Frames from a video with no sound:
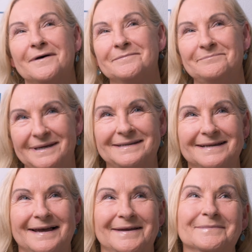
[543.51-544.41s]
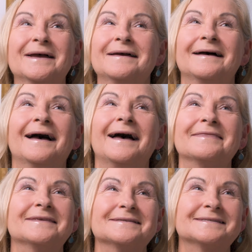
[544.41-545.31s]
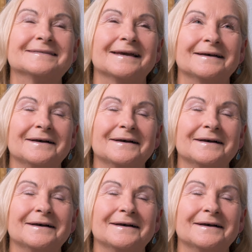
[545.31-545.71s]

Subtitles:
on big time at this